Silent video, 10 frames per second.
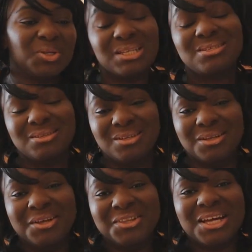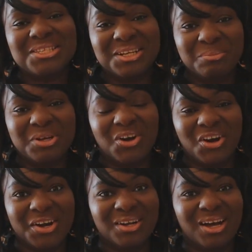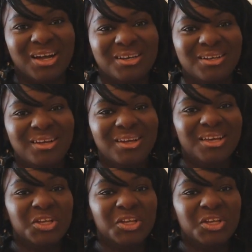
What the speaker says: So that's that's a little bit hard on,